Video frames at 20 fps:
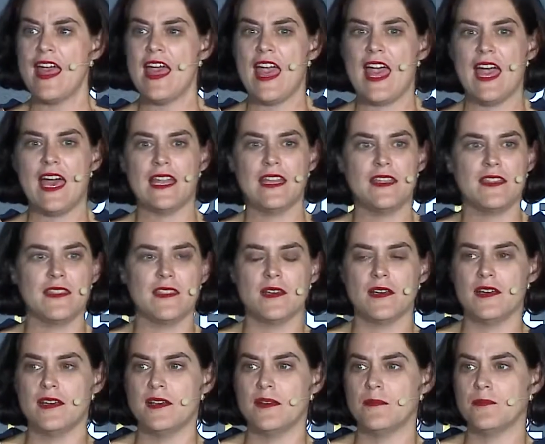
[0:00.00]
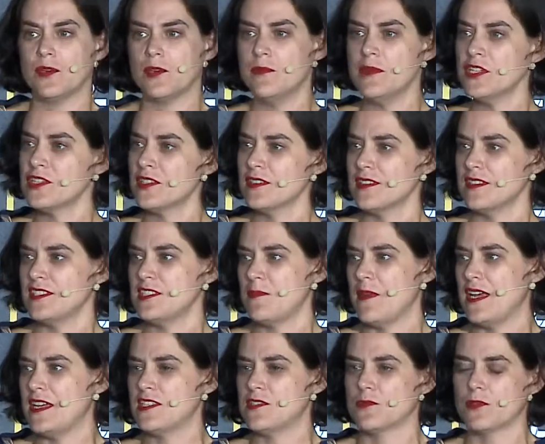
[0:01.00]
And in the permissionless
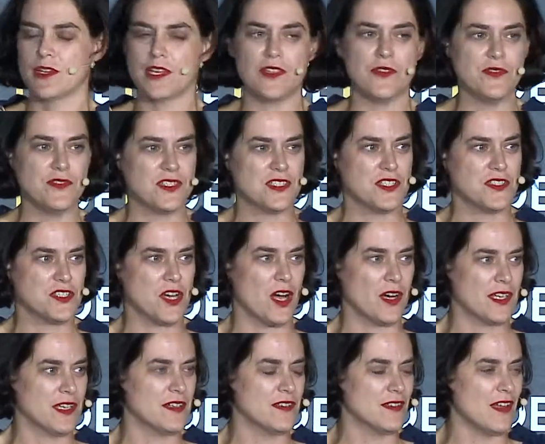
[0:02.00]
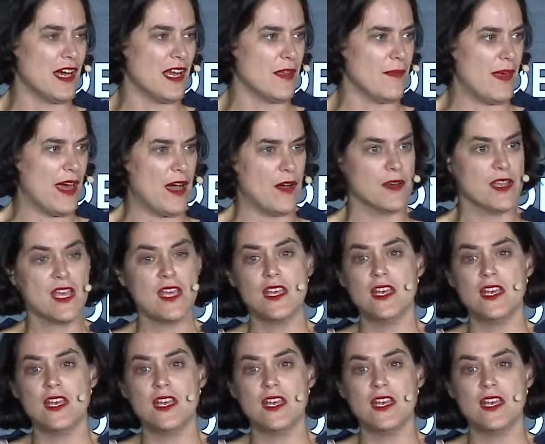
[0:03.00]
space, we're used to talking a lot about